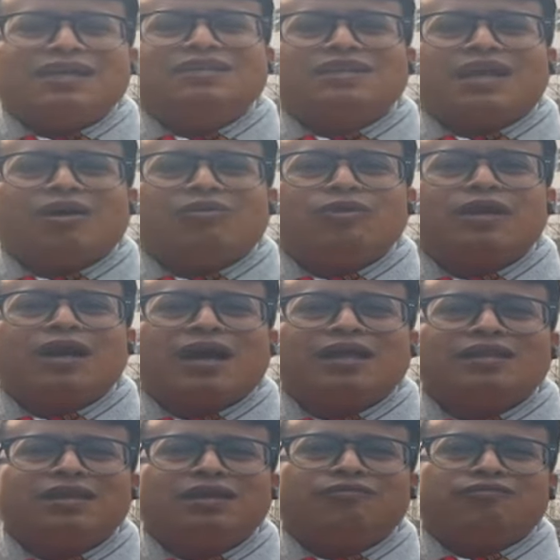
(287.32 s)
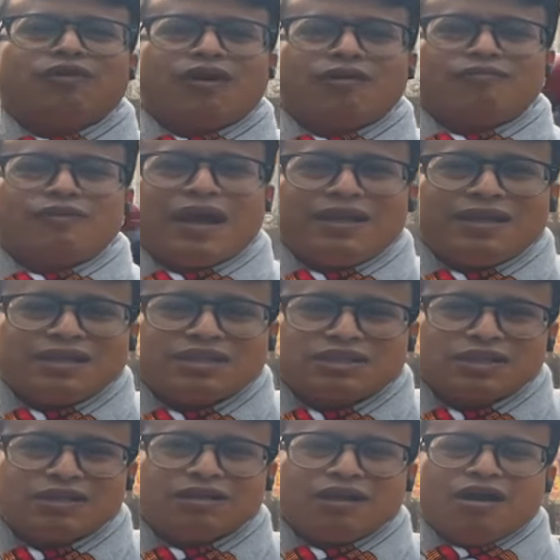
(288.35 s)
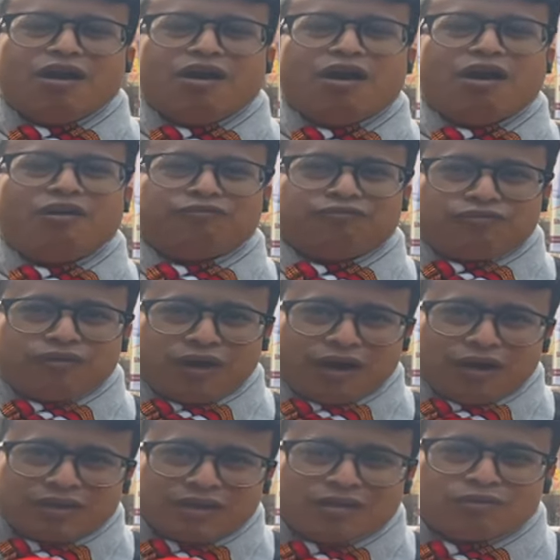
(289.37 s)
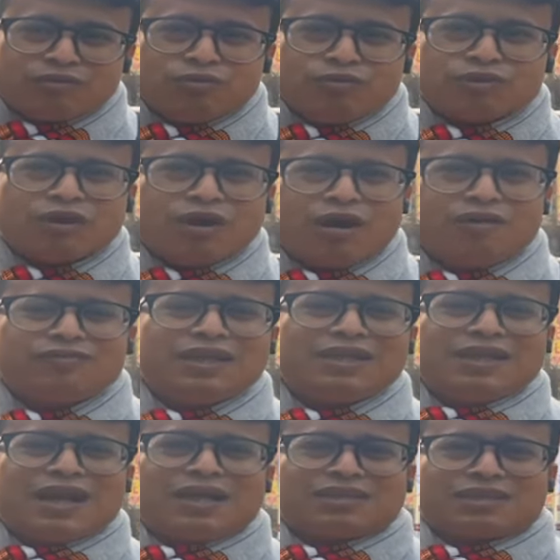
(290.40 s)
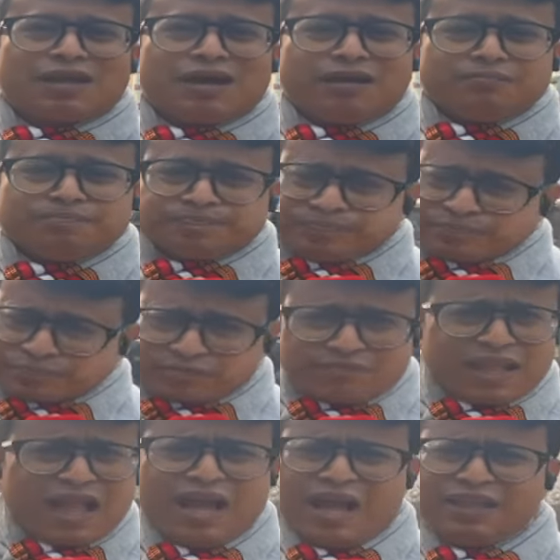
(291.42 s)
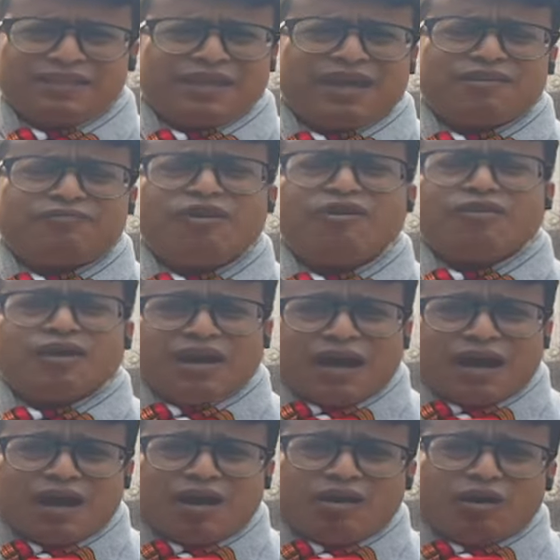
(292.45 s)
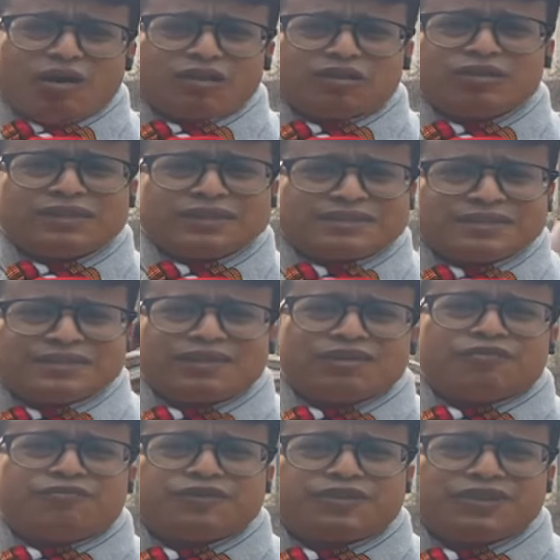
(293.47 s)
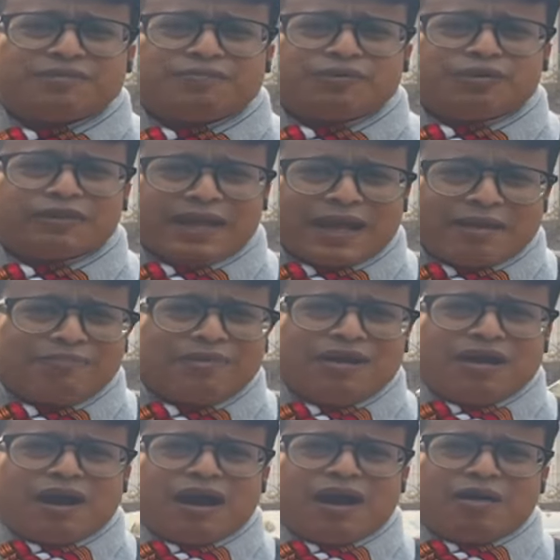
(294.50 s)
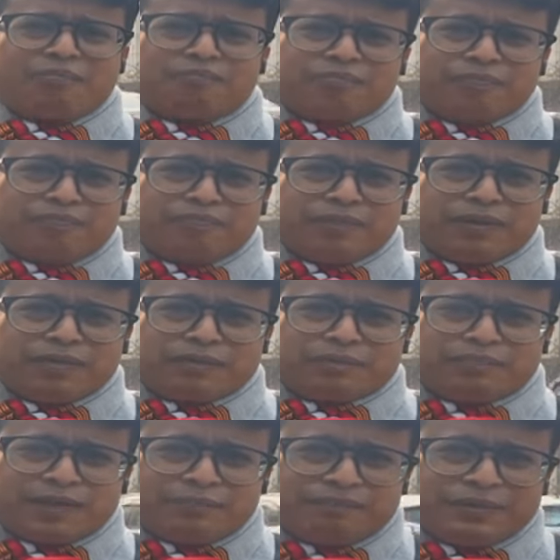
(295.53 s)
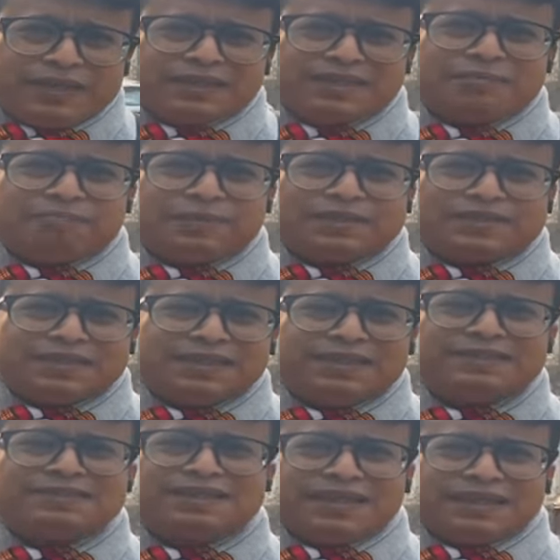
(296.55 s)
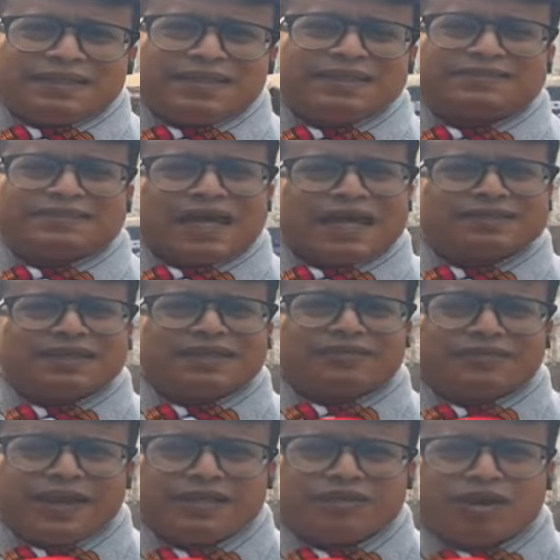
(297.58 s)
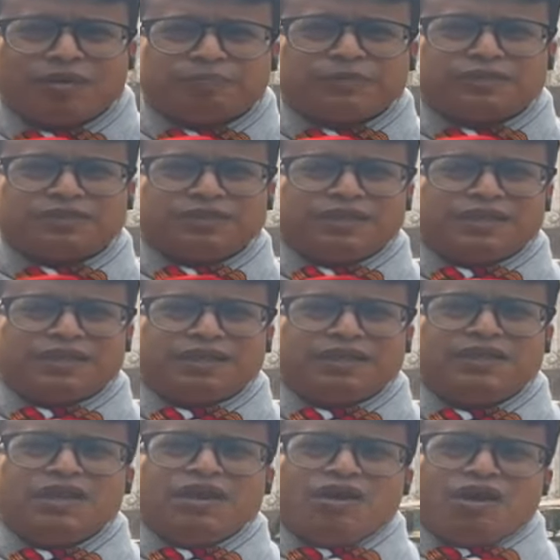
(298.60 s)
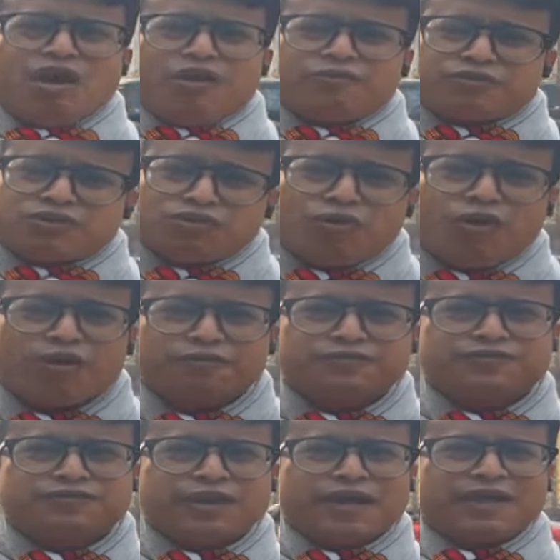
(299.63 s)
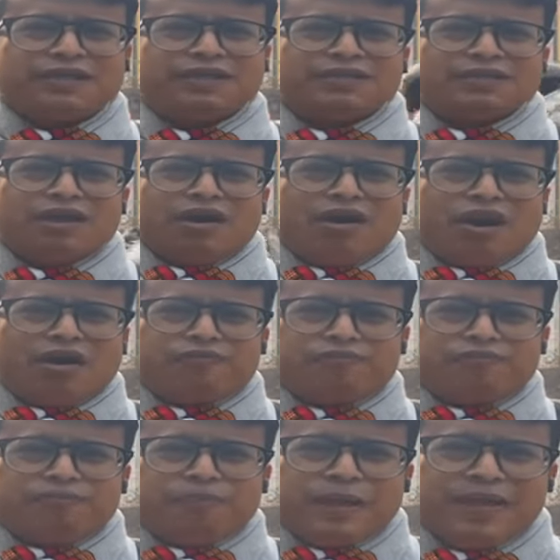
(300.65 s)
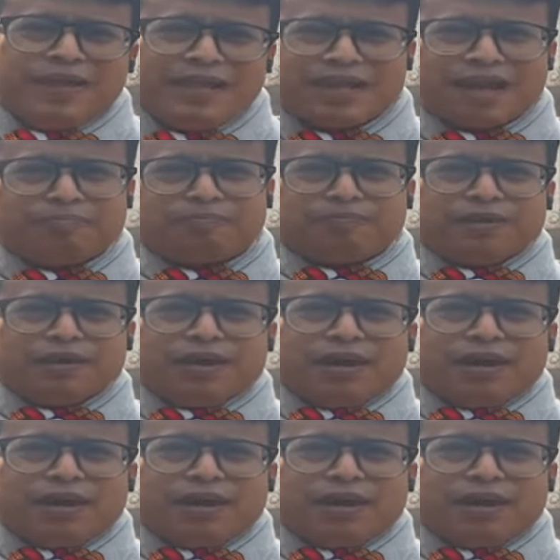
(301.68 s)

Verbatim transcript: against Rahul Gandhi for violation of the route of the Yatra. And therefore, although this is an official program, uh, the BJP sees this as a great opportunity of show of strength, of building up